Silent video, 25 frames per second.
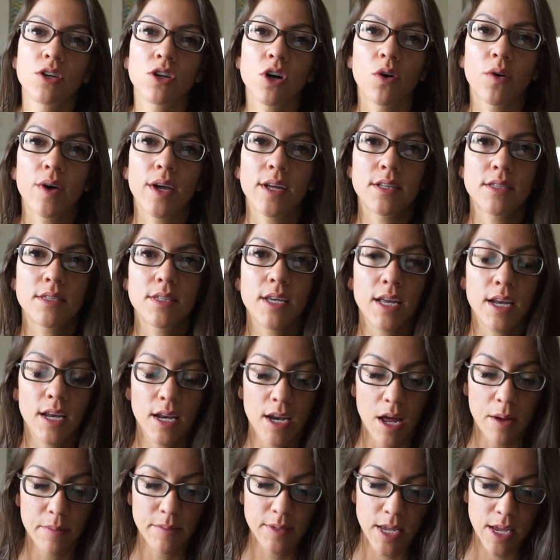don't get C
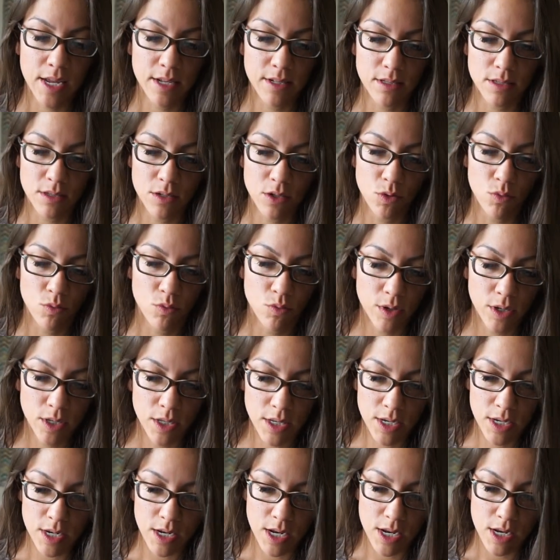N N updates, you
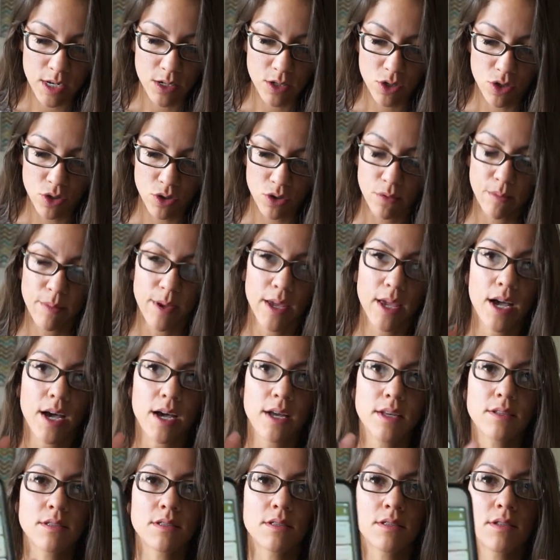really need to,
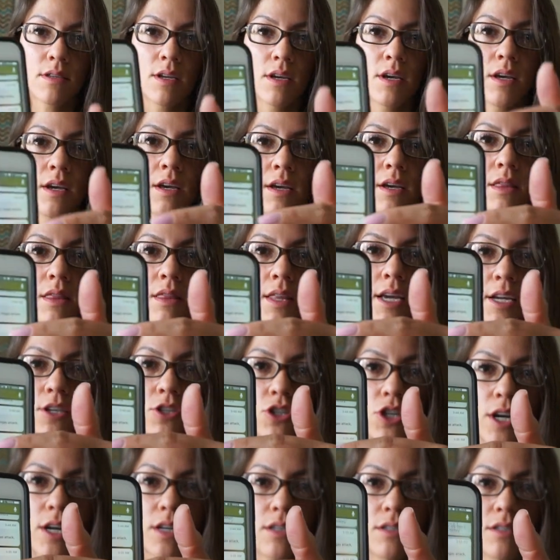because they
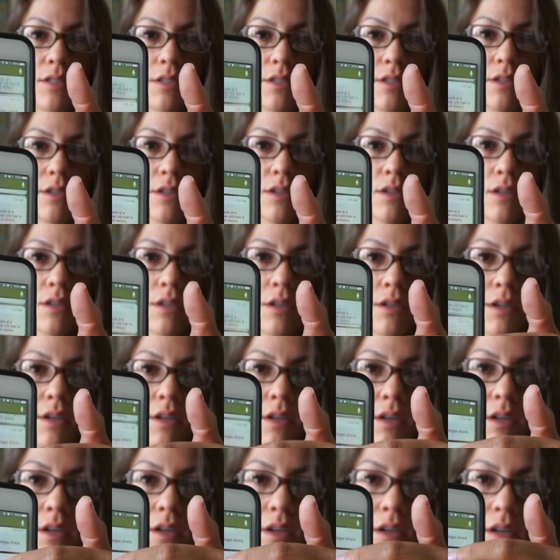just
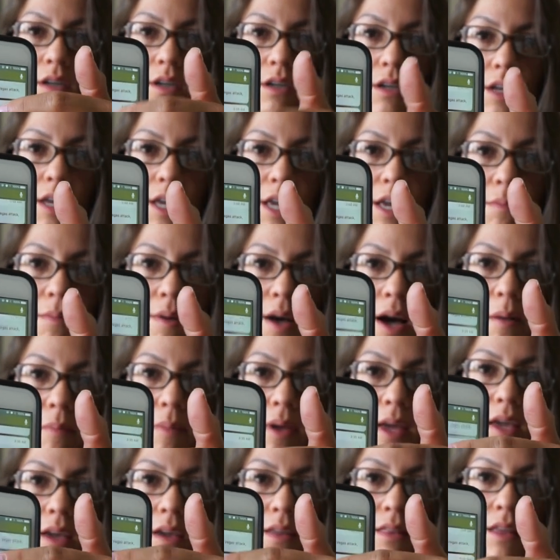keep
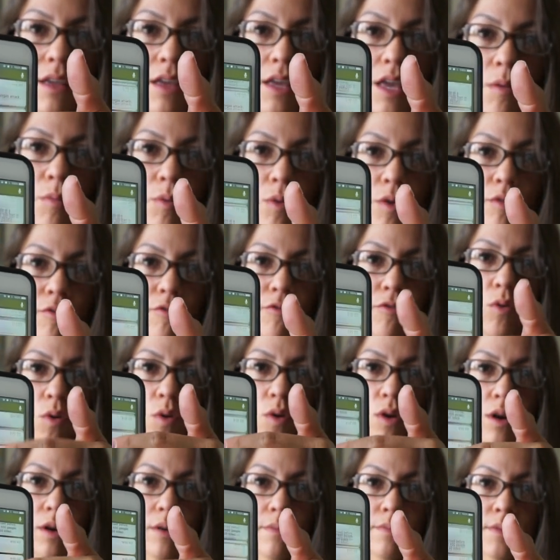coming and they keep you
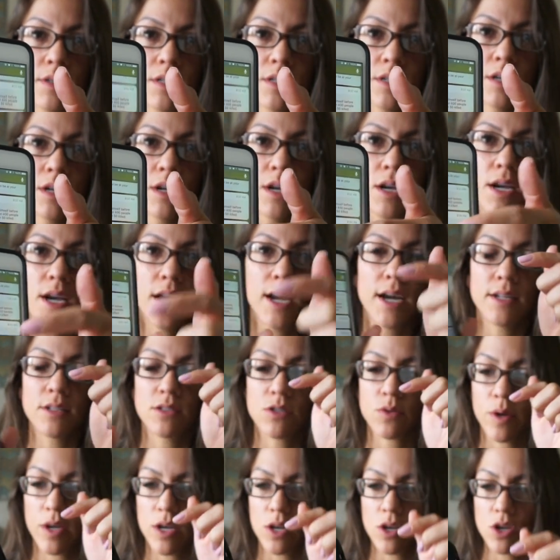informed.
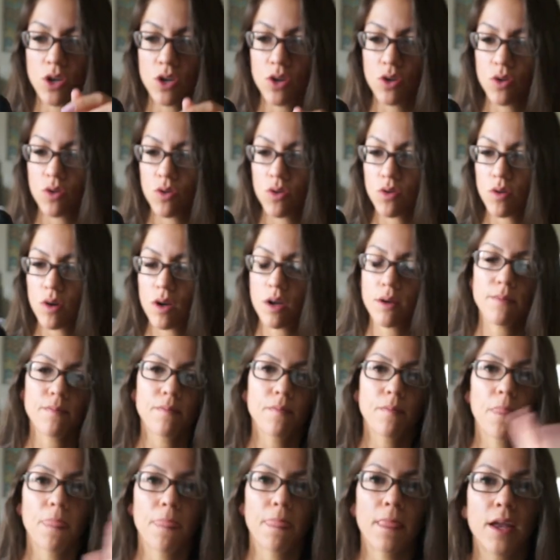And so I knew
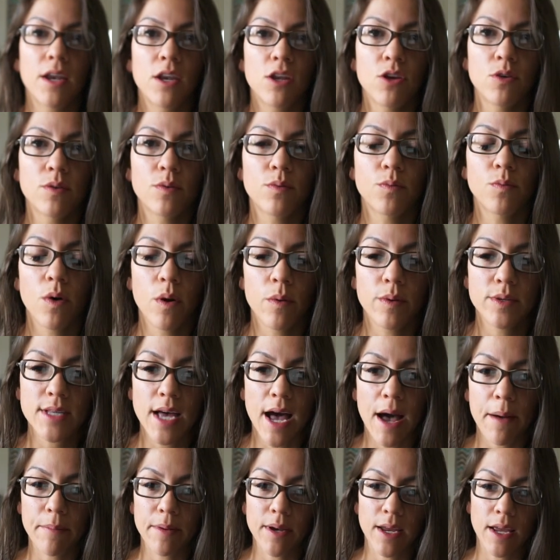I knew what was
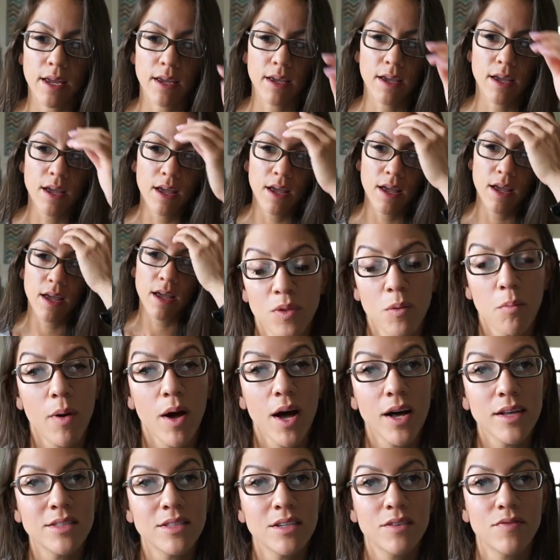happening. The
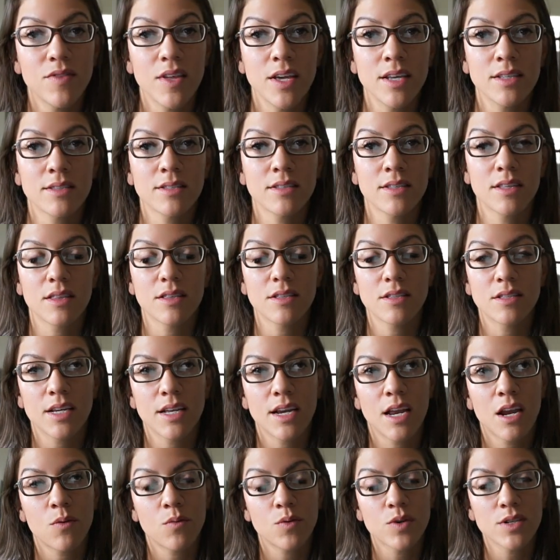positive things that C
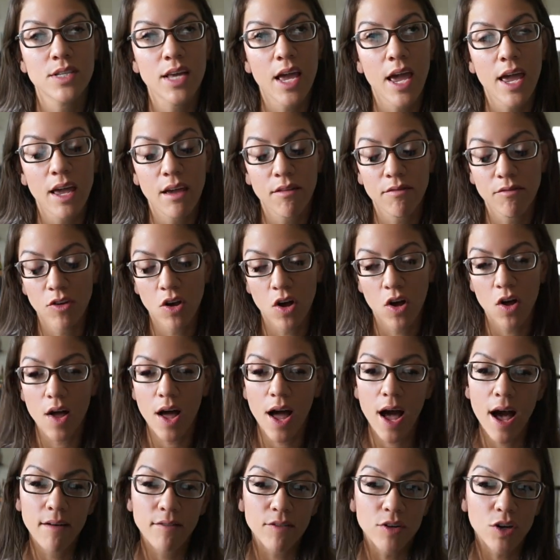N N were saying, if y'all
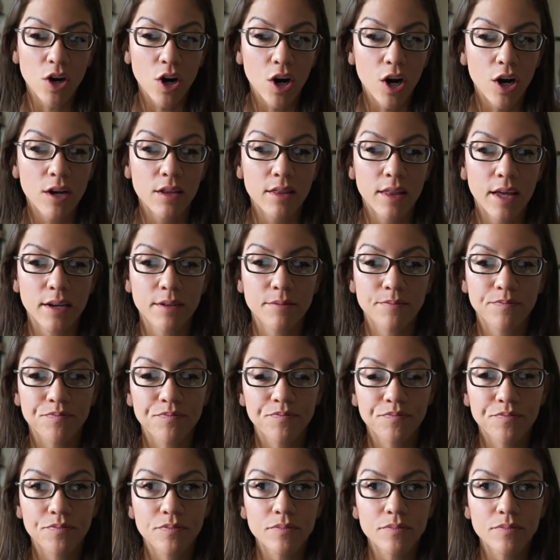haven't heard, that